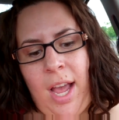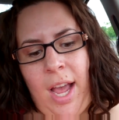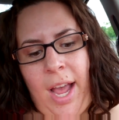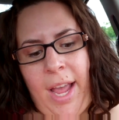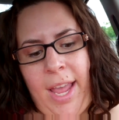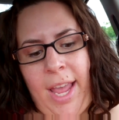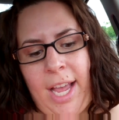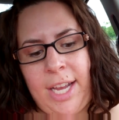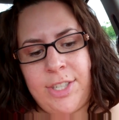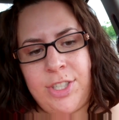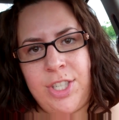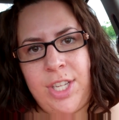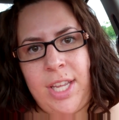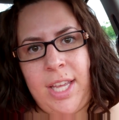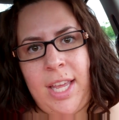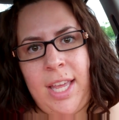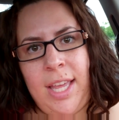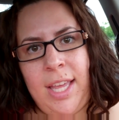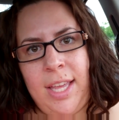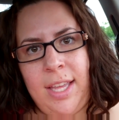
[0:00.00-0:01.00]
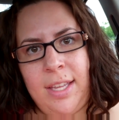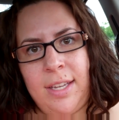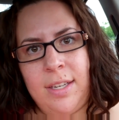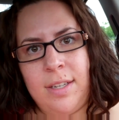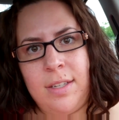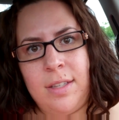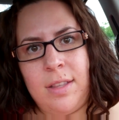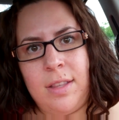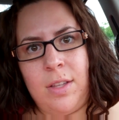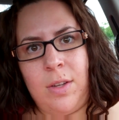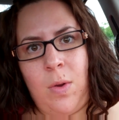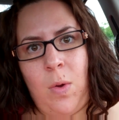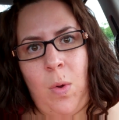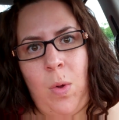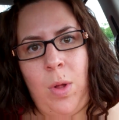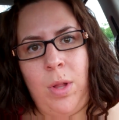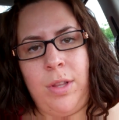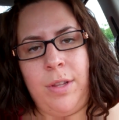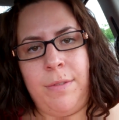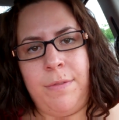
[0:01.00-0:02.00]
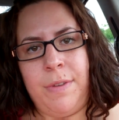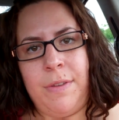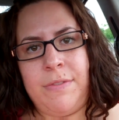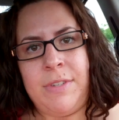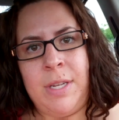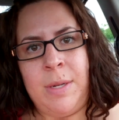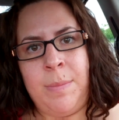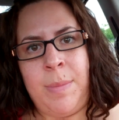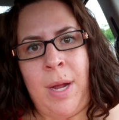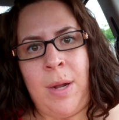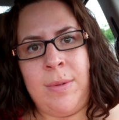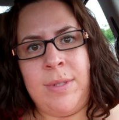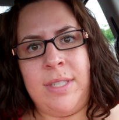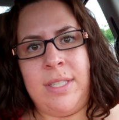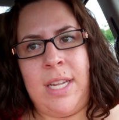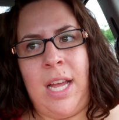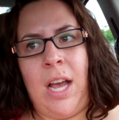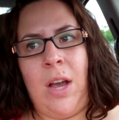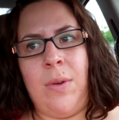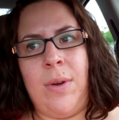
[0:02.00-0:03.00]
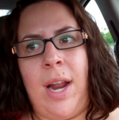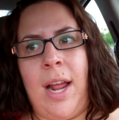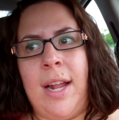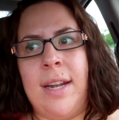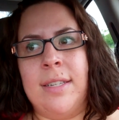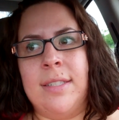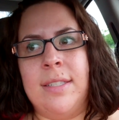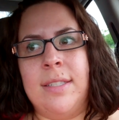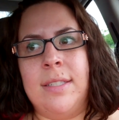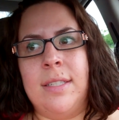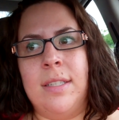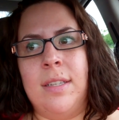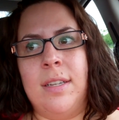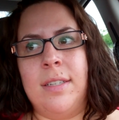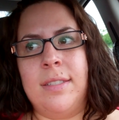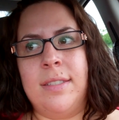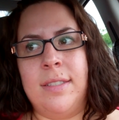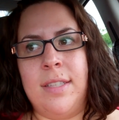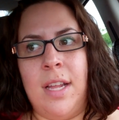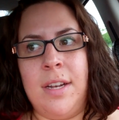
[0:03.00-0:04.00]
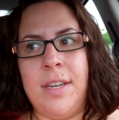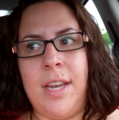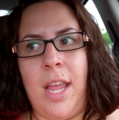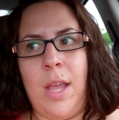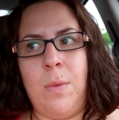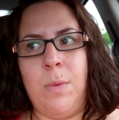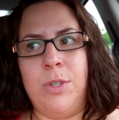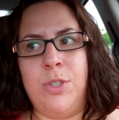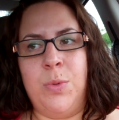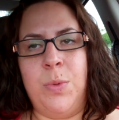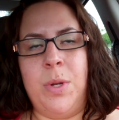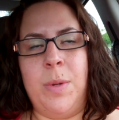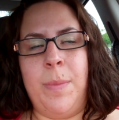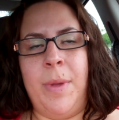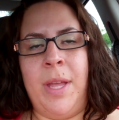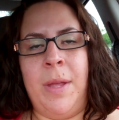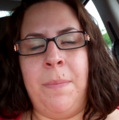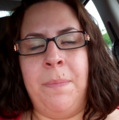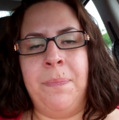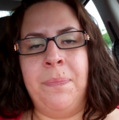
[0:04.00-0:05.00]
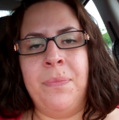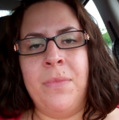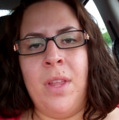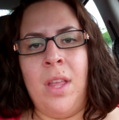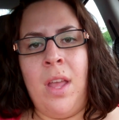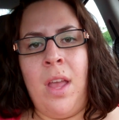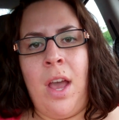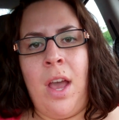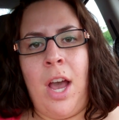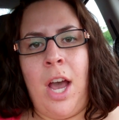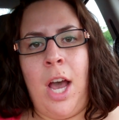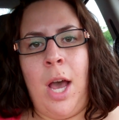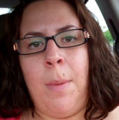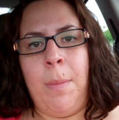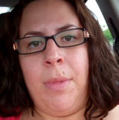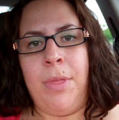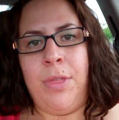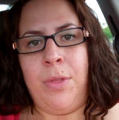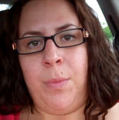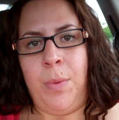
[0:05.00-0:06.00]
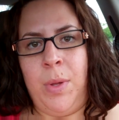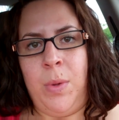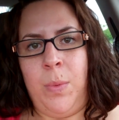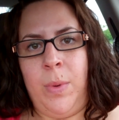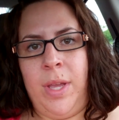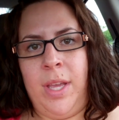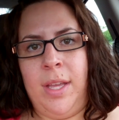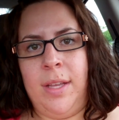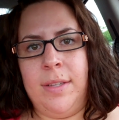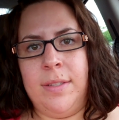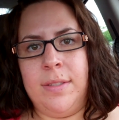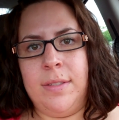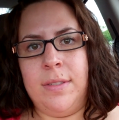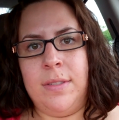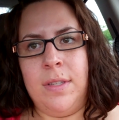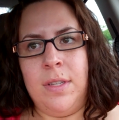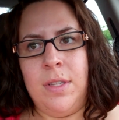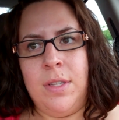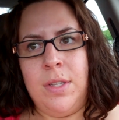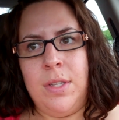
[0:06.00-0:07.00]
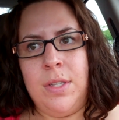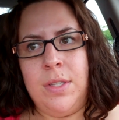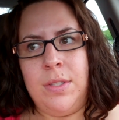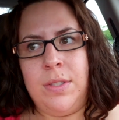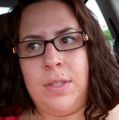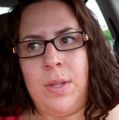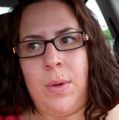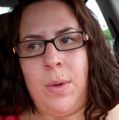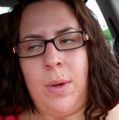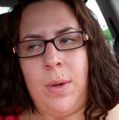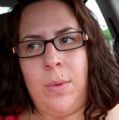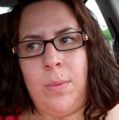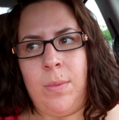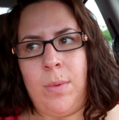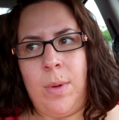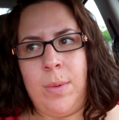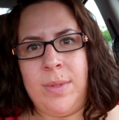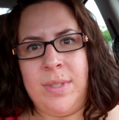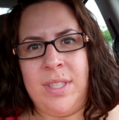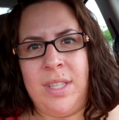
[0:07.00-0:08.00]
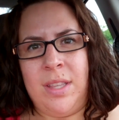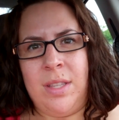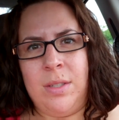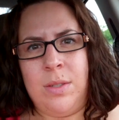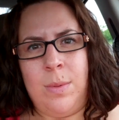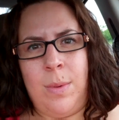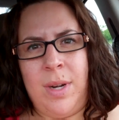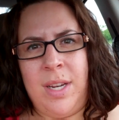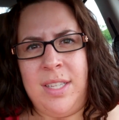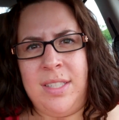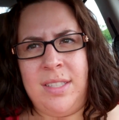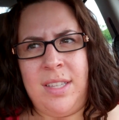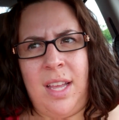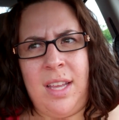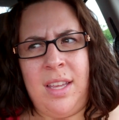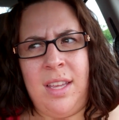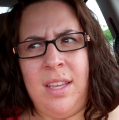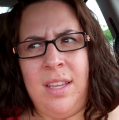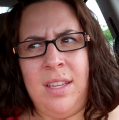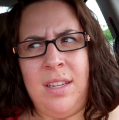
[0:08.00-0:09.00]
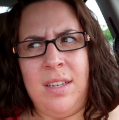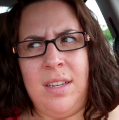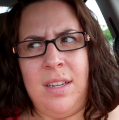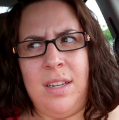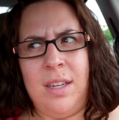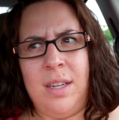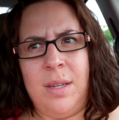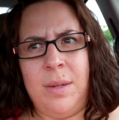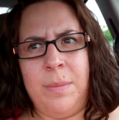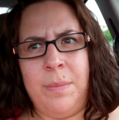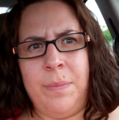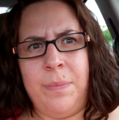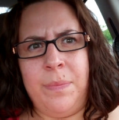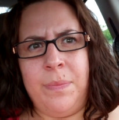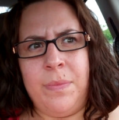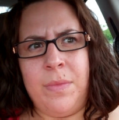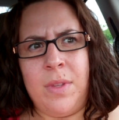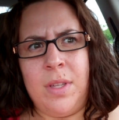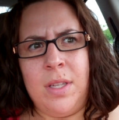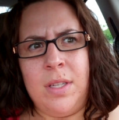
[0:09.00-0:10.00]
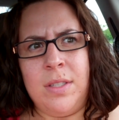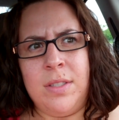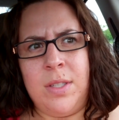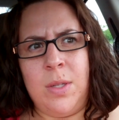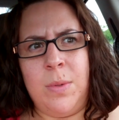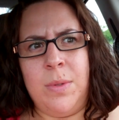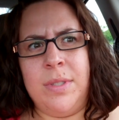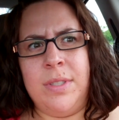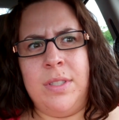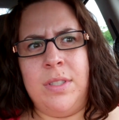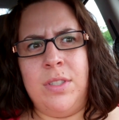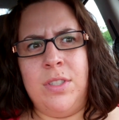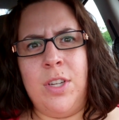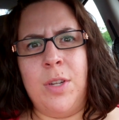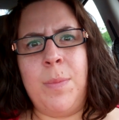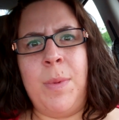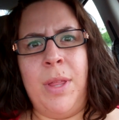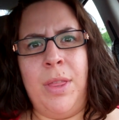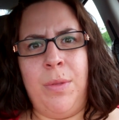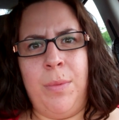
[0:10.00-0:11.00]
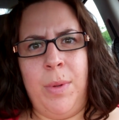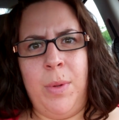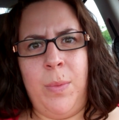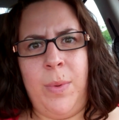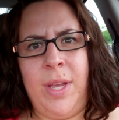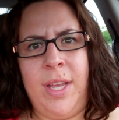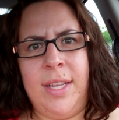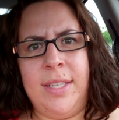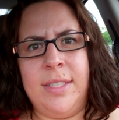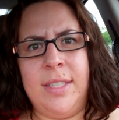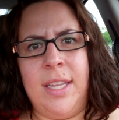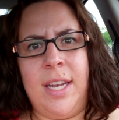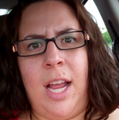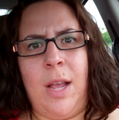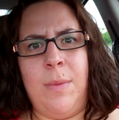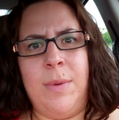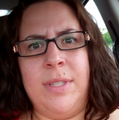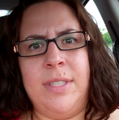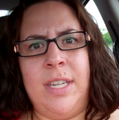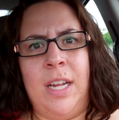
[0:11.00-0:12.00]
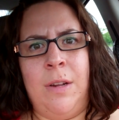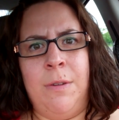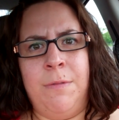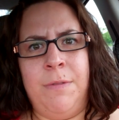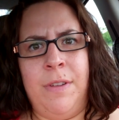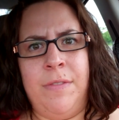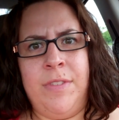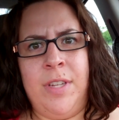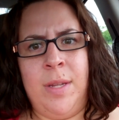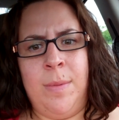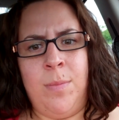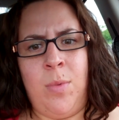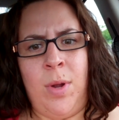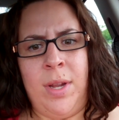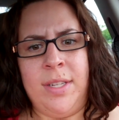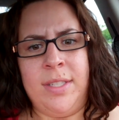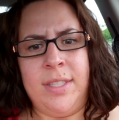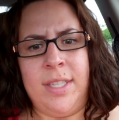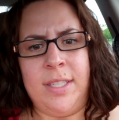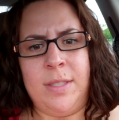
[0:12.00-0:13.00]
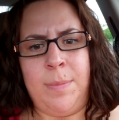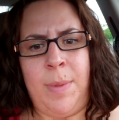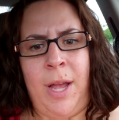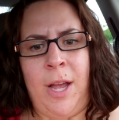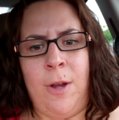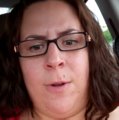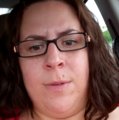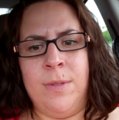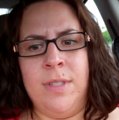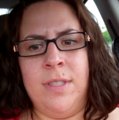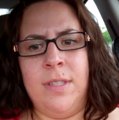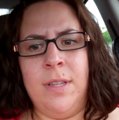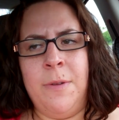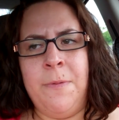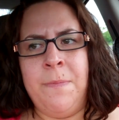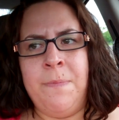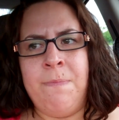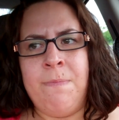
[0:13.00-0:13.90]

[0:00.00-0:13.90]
I actually hit the goal of 15 pounds down on Sunday, which would have been 3 weeks. So what was it, the 22nd? So it took me 3 weeks and I was down 15.6 pounds.